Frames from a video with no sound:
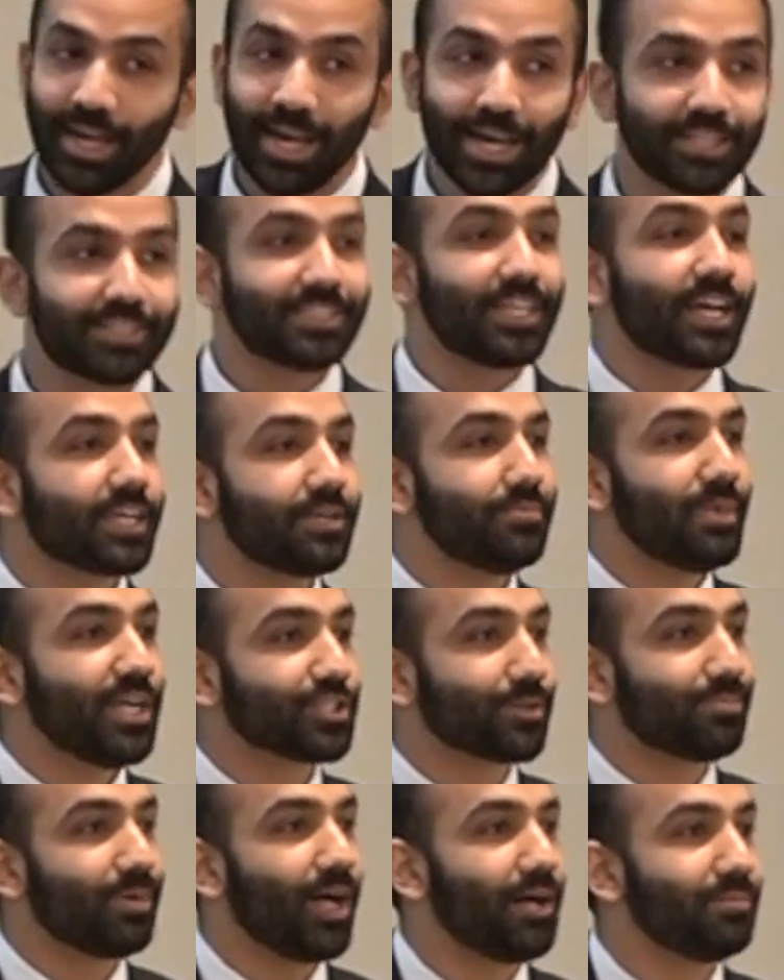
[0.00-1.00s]
The second
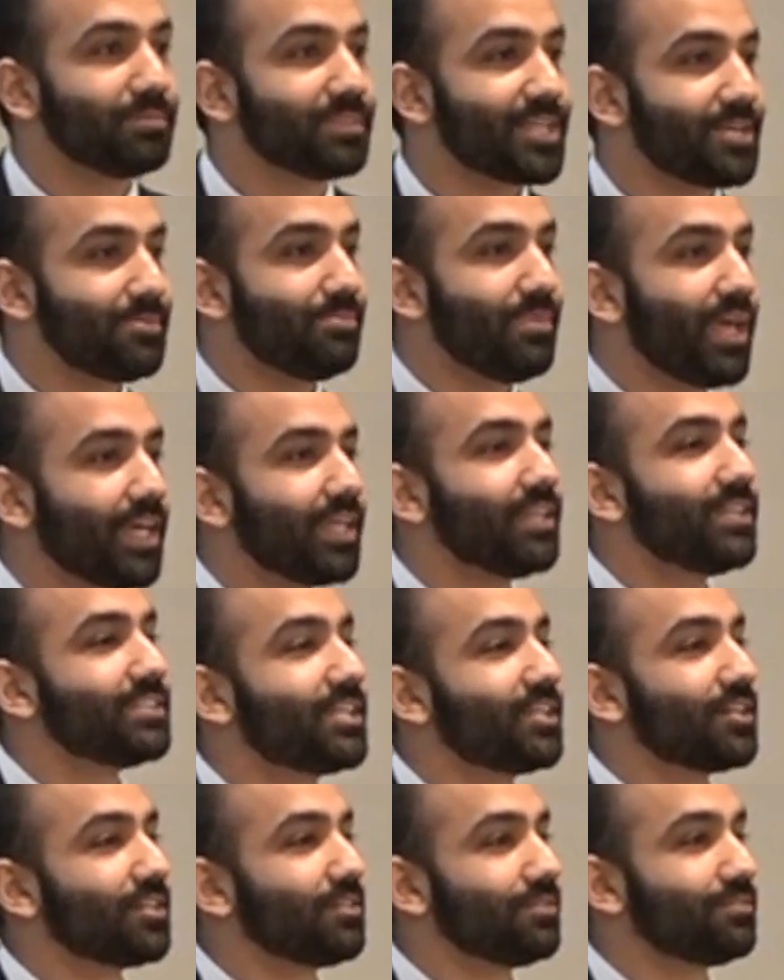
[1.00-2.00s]
major problem is that making these
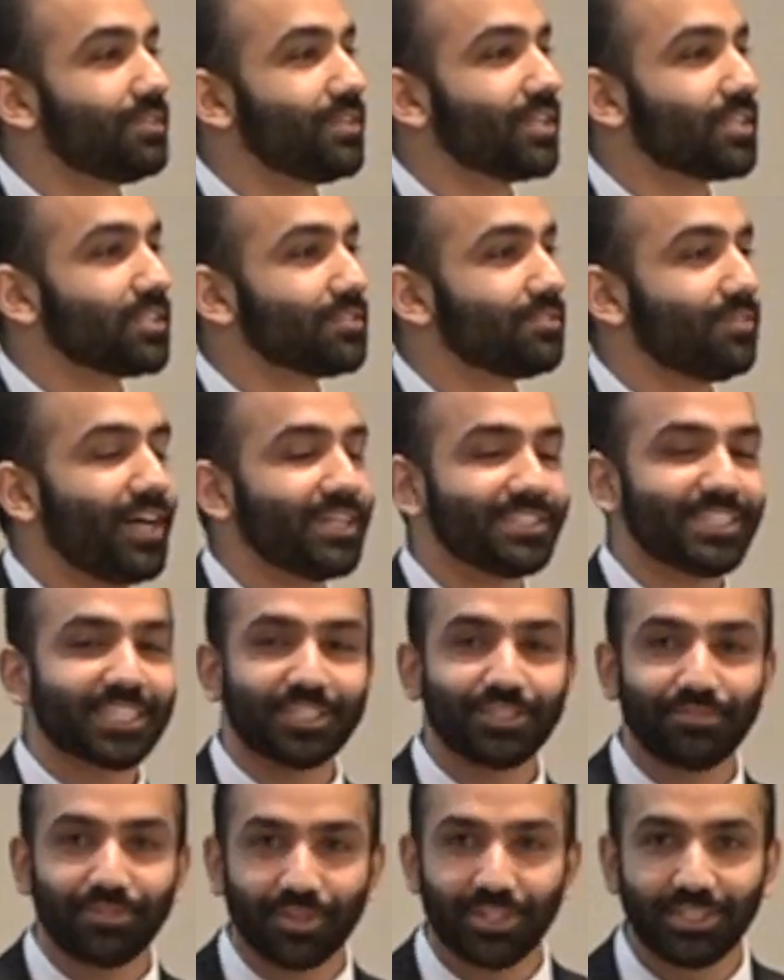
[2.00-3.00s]
aerial vehicles fly is
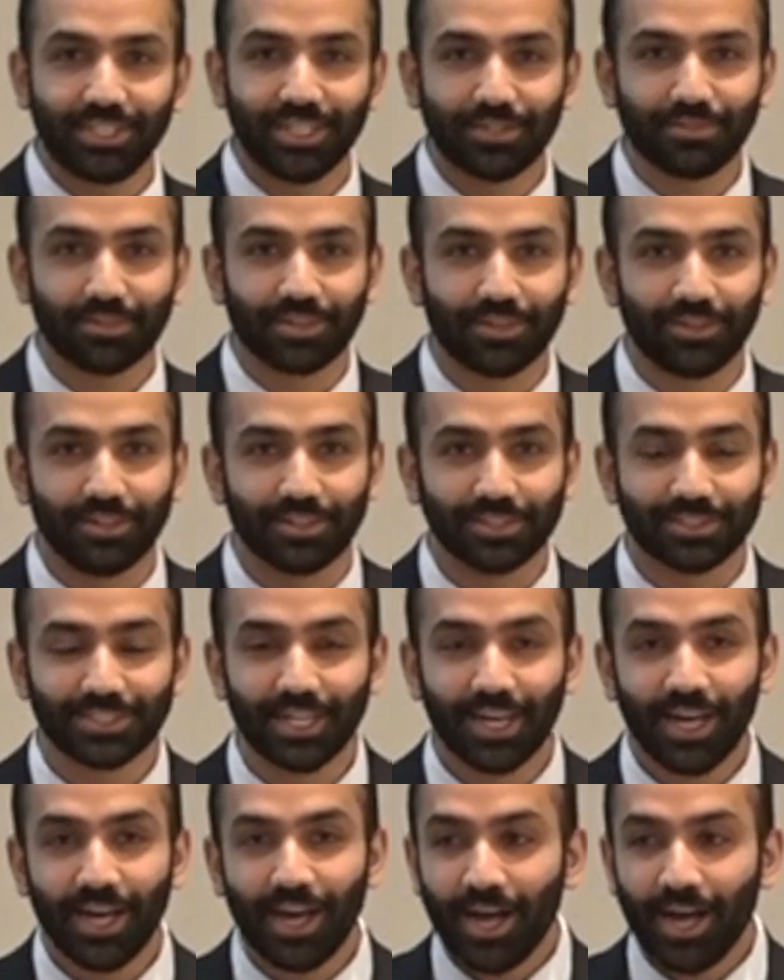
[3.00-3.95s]
actually very difficult.